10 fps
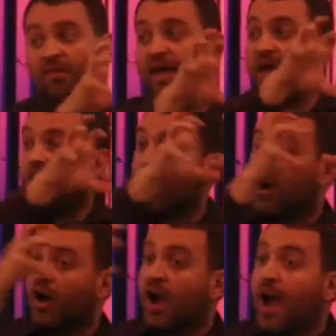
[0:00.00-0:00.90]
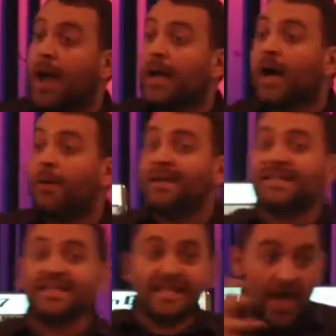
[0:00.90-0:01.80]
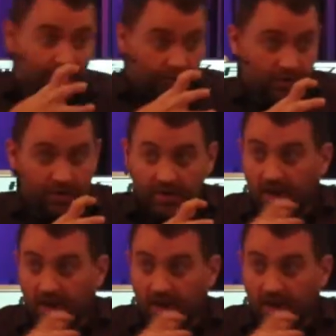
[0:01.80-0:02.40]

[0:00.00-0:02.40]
they are coming together